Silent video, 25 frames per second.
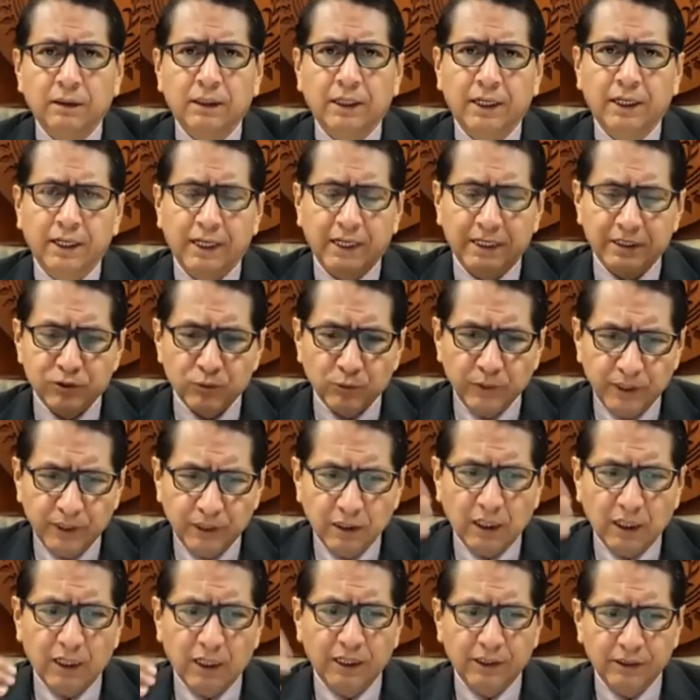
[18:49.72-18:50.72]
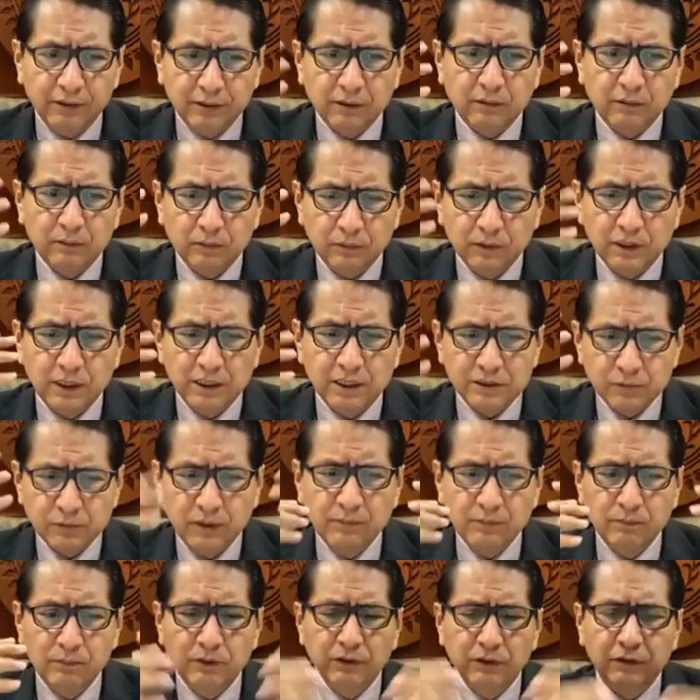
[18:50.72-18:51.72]
and as we gone as
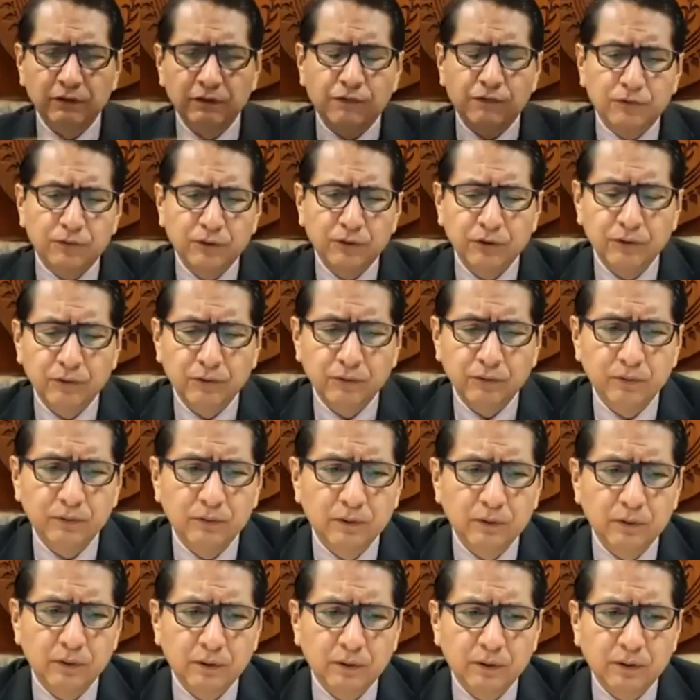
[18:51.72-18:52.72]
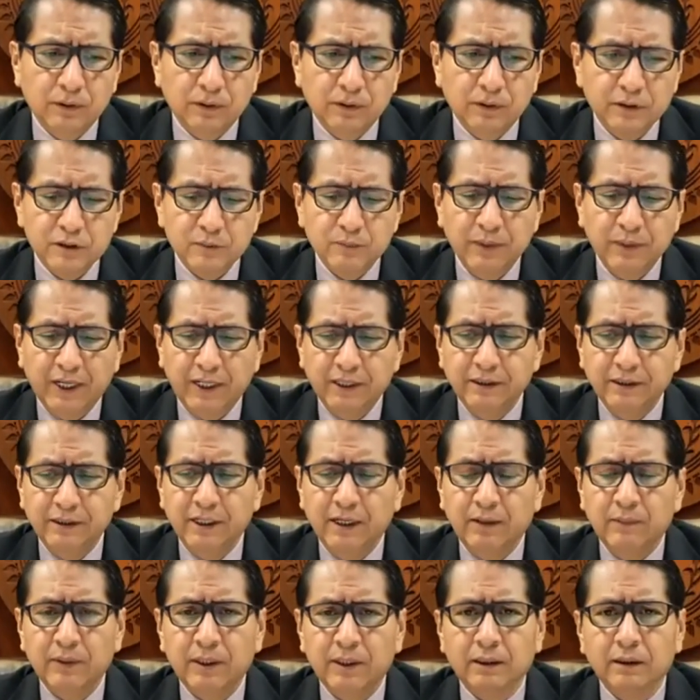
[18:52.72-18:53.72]
we move through this
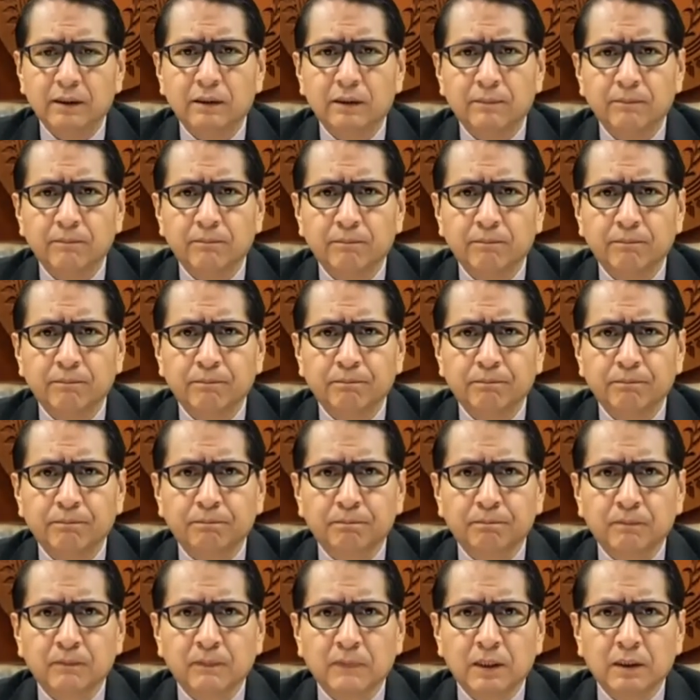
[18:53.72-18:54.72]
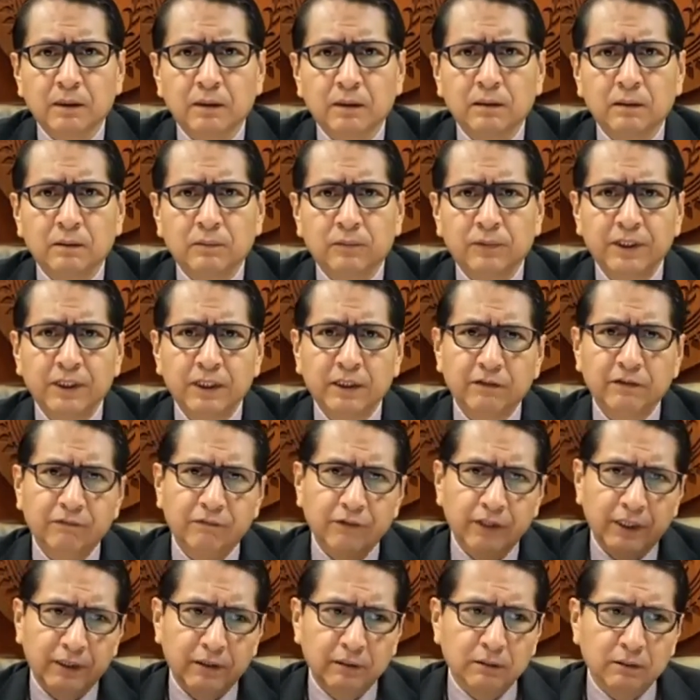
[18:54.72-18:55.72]
pandemic we
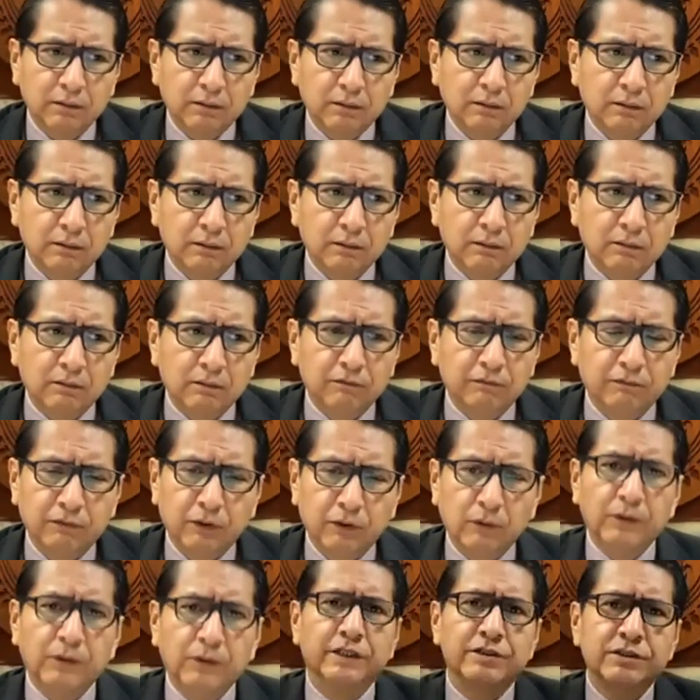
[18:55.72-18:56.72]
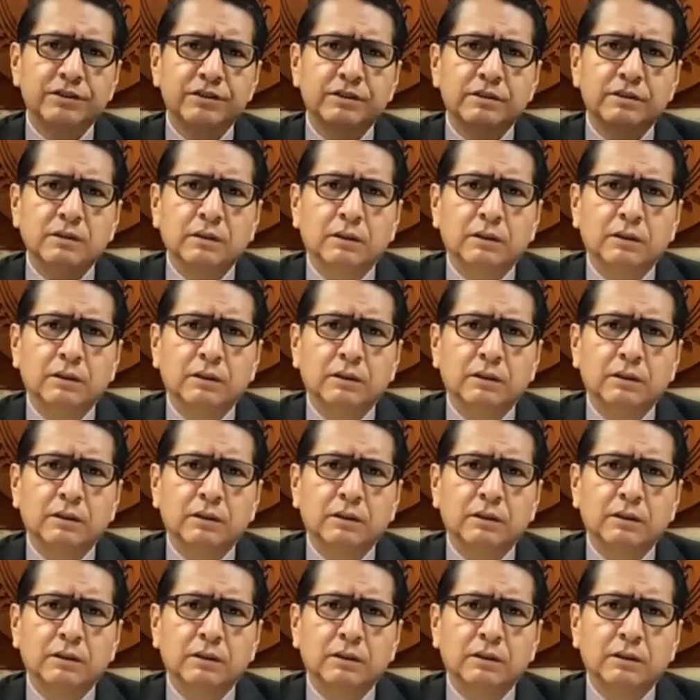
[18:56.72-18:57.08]
even focused